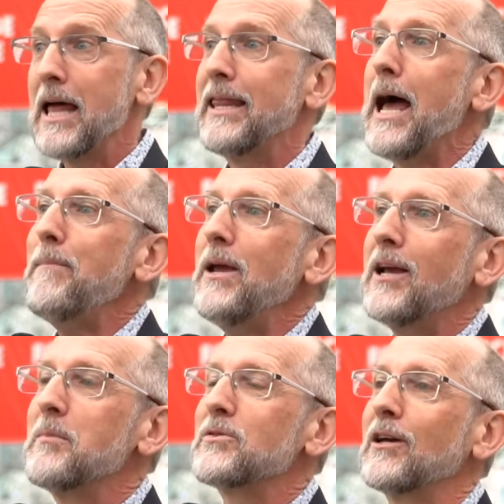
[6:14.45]
That
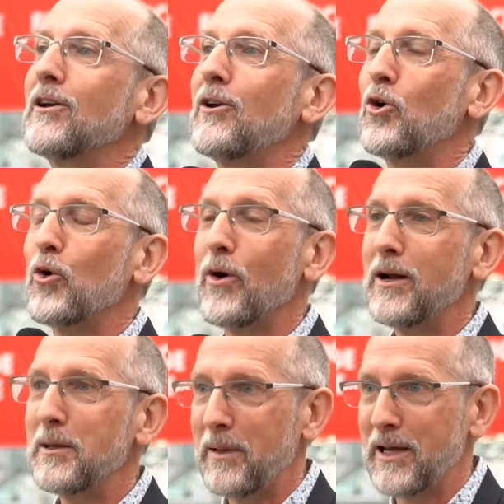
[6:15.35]
becomes
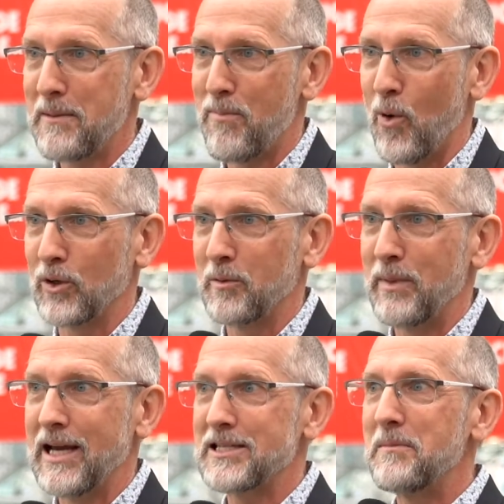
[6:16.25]
incredibly important
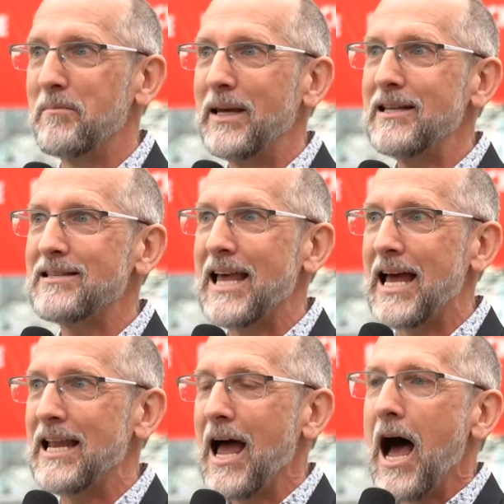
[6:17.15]
because it means
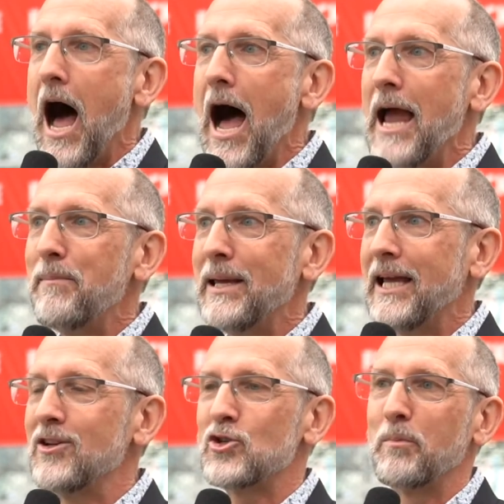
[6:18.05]
that I
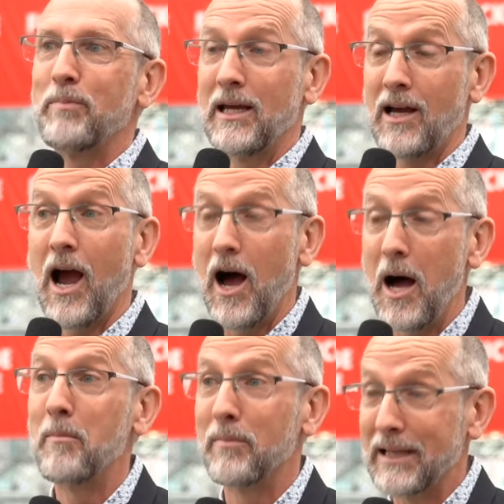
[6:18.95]
begin to
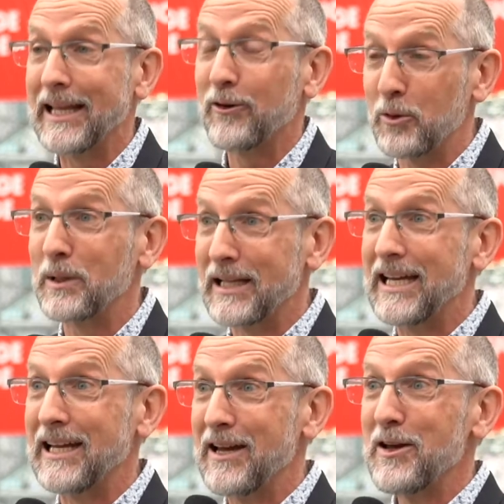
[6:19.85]
become
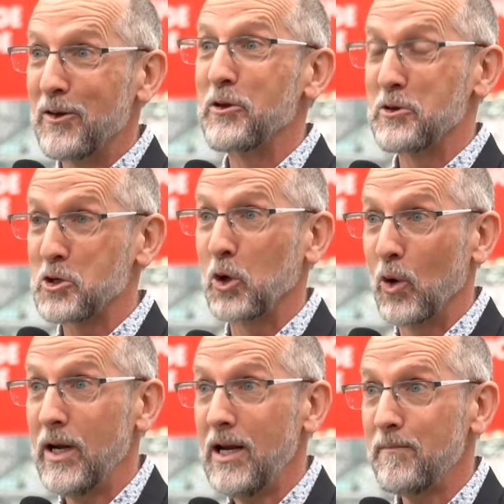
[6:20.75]
literally the
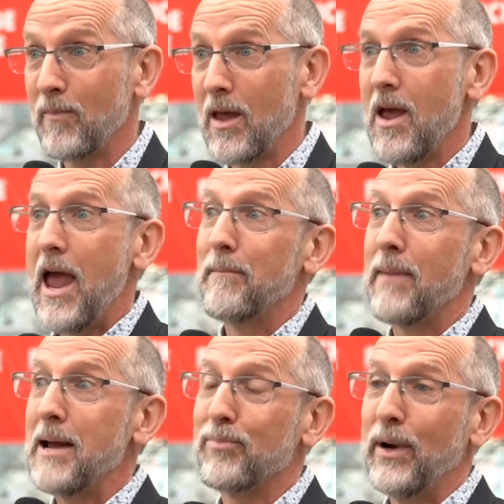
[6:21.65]
story, and
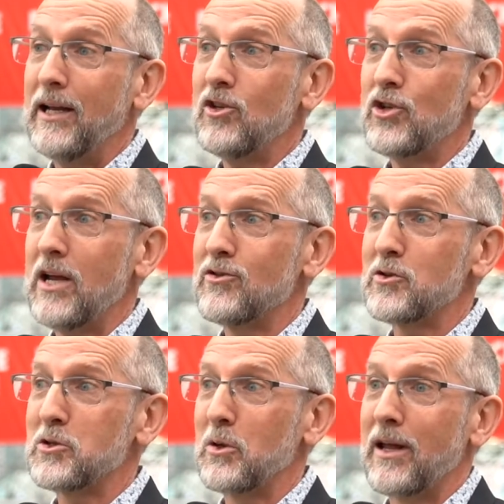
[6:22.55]
my brain changes
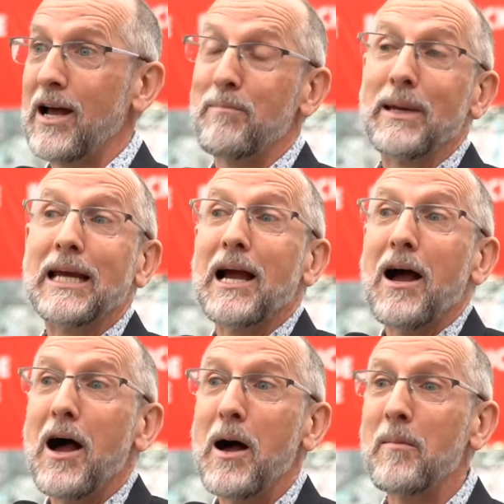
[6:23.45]
so that I
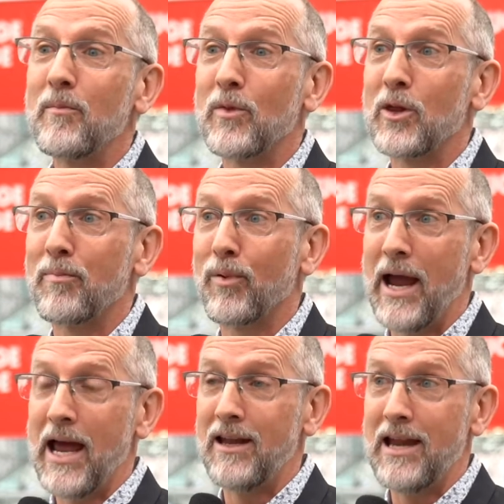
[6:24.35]
become the brand